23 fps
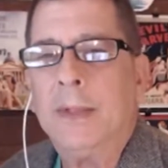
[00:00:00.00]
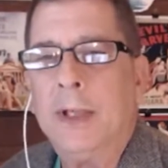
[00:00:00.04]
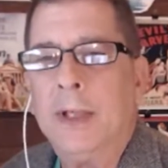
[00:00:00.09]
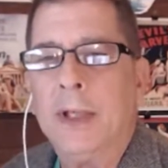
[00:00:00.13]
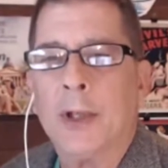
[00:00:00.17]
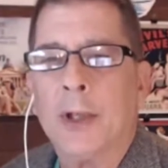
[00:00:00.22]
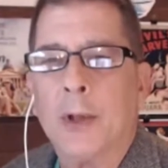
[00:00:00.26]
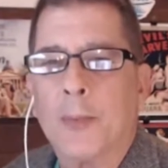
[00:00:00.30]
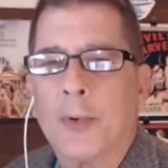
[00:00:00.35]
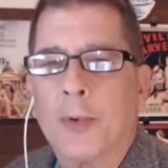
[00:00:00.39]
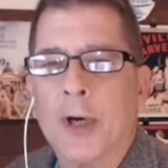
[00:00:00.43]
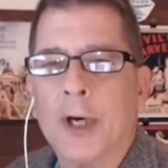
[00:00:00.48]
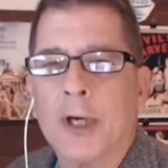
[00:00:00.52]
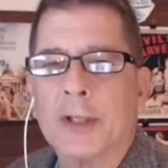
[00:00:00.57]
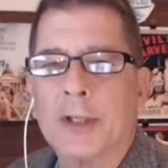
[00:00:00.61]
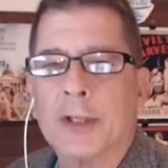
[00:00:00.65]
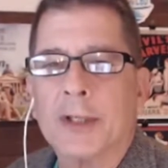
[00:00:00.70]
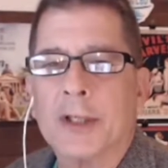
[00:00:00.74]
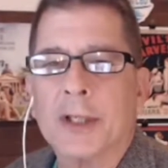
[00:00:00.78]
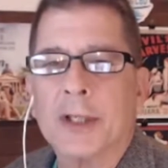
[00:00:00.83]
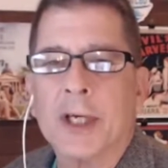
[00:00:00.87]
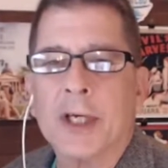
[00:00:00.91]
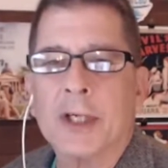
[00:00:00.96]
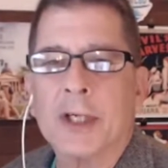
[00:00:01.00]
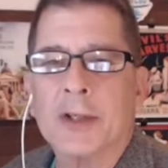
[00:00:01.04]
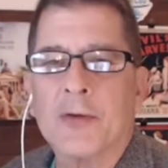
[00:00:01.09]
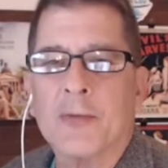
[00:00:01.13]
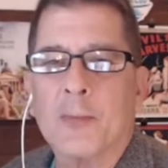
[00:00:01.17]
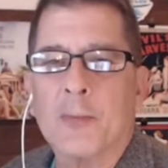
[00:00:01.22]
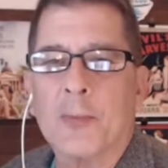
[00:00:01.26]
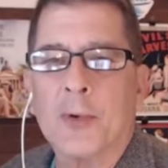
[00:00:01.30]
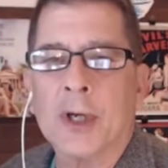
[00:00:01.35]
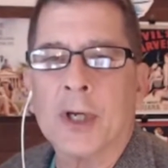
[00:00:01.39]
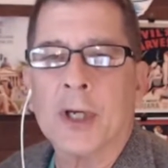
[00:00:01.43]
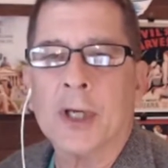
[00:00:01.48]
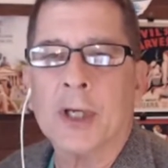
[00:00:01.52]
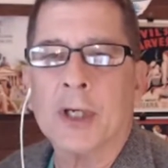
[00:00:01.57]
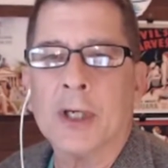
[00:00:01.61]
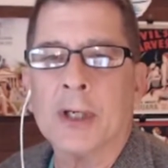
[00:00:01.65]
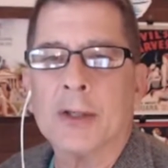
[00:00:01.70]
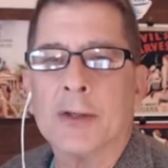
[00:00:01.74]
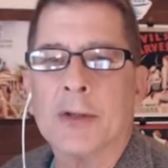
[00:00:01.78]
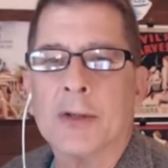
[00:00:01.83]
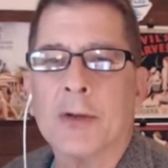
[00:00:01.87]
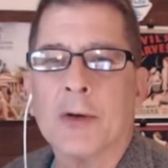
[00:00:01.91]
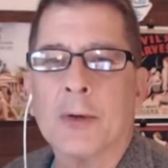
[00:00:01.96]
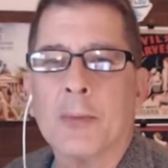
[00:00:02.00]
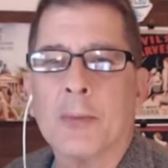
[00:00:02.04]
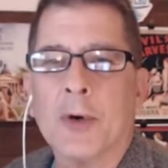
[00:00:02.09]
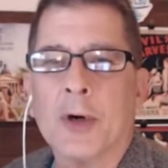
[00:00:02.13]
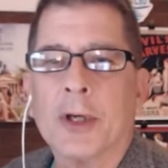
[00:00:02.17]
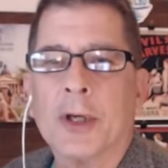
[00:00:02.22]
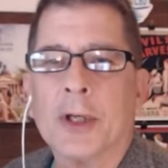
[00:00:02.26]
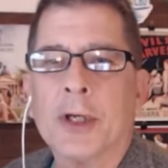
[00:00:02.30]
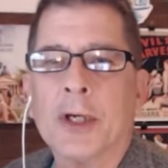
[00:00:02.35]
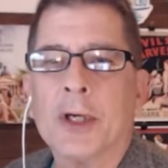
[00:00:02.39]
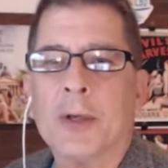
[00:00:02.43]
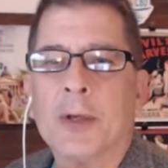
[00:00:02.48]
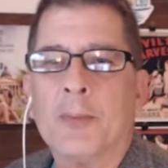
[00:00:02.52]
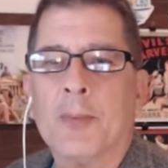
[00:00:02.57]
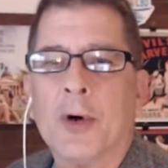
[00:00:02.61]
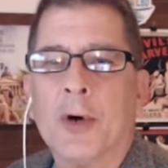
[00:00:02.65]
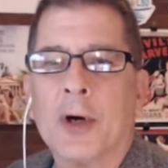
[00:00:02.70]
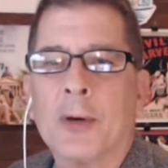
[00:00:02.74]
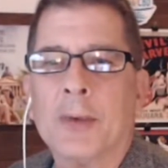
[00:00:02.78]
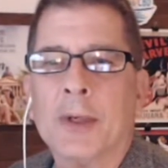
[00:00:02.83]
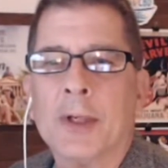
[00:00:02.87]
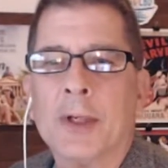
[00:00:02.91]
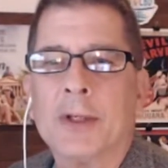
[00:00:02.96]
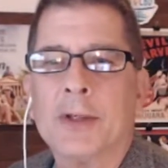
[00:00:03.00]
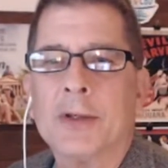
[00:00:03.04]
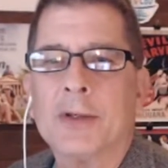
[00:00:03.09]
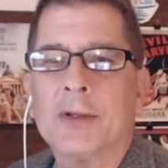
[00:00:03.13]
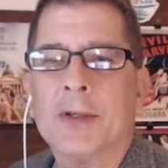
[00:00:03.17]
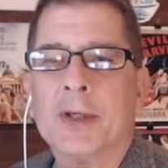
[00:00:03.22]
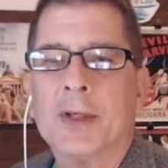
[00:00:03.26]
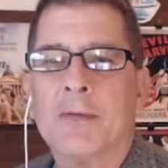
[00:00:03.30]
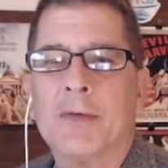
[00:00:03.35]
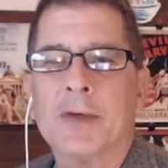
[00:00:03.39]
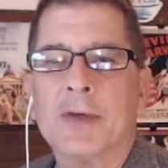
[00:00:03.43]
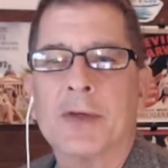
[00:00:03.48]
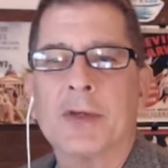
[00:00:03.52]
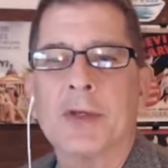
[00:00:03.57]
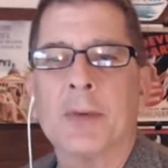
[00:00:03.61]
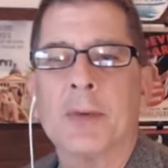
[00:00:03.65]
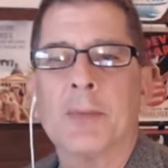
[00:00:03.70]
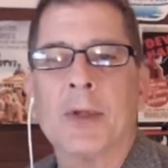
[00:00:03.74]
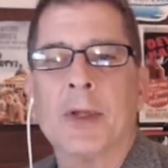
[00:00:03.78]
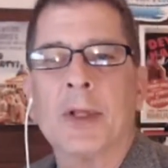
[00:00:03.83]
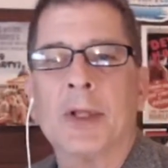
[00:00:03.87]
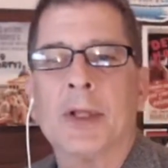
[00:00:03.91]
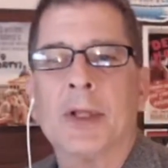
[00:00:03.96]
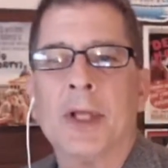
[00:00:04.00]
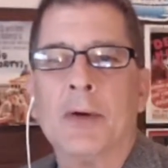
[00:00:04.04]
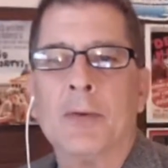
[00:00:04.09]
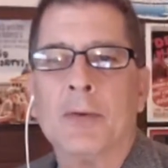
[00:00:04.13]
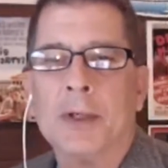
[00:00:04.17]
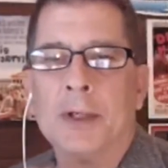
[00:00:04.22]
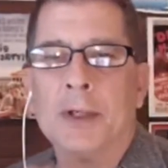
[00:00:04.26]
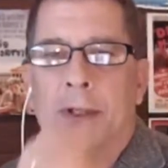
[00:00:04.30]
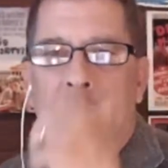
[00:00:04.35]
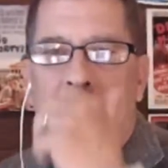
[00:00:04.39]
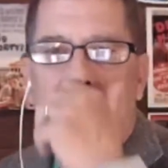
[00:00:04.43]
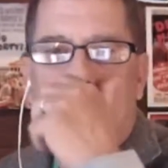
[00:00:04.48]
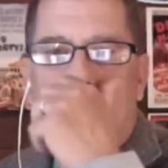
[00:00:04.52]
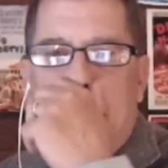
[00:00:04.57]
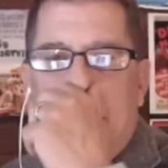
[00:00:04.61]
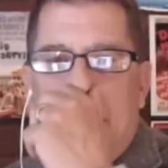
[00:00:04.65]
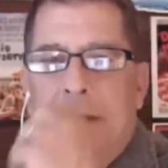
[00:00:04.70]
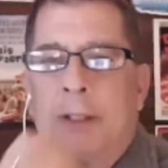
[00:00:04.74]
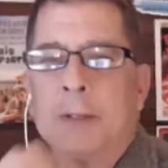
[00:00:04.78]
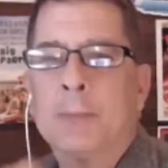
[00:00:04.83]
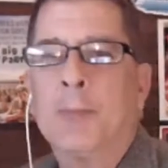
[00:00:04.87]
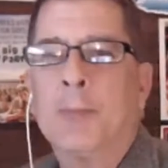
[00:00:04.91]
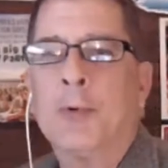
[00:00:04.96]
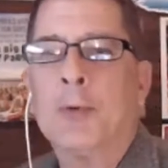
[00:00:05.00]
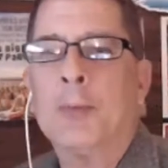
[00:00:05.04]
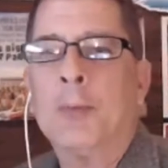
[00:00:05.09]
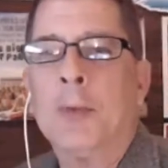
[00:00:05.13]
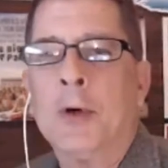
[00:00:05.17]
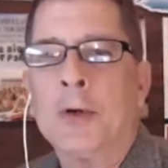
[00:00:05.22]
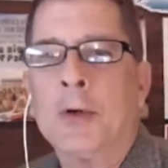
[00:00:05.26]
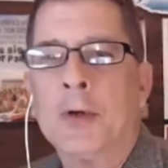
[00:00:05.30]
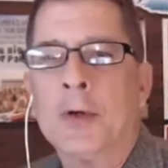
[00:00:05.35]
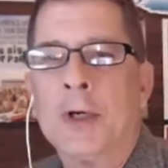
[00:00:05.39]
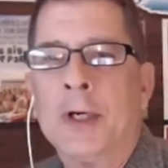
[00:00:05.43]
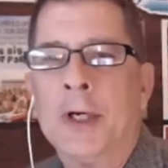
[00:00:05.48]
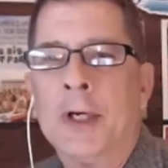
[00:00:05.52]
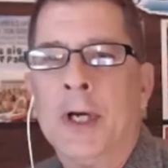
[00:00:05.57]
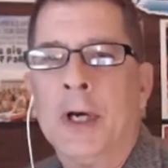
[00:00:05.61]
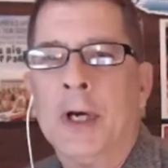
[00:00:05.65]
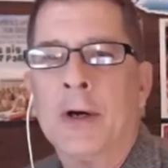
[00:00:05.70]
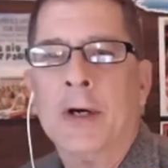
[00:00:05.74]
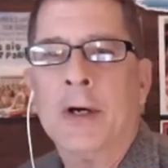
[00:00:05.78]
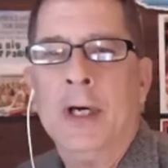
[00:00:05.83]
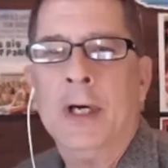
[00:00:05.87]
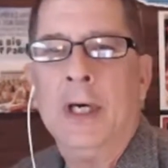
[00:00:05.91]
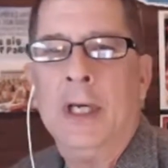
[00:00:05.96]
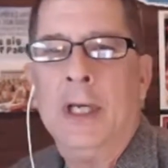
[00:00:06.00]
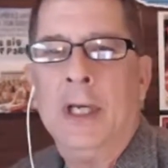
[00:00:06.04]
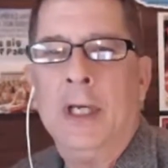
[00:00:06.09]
in the process, I guess, of bringing it to their marketing department to see if it's something that they want to discuss and promote on air.